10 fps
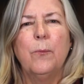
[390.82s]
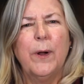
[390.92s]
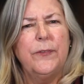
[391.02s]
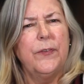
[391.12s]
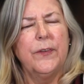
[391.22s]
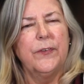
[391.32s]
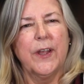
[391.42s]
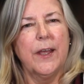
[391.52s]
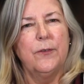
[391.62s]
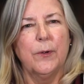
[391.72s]
What's the
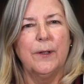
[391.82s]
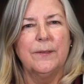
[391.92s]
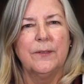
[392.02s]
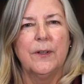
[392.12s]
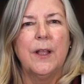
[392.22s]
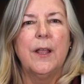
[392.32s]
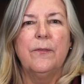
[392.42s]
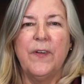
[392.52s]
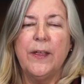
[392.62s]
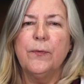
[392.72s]
schedule?
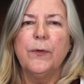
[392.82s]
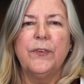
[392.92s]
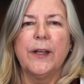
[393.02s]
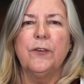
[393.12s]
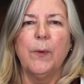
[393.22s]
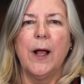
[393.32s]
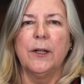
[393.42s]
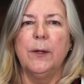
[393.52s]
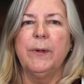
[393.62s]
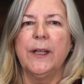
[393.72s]
Faithful
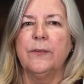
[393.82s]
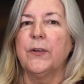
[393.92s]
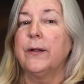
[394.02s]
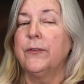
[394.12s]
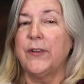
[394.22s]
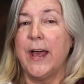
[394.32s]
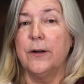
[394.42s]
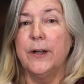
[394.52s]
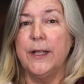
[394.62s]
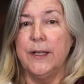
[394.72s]
Sexuality begins on
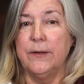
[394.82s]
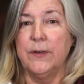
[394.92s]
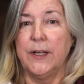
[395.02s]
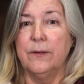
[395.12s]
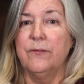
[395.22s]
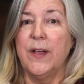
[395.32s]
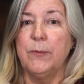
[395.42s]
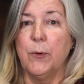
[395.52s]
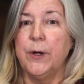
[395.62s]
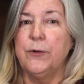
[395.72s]
Saturday evening,
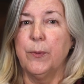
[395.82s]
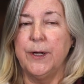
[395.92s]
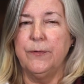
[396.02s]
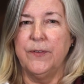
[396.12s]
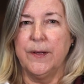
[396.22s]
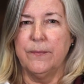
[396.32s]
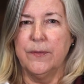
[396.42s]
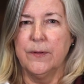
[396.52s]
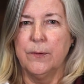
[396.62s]
February 25th,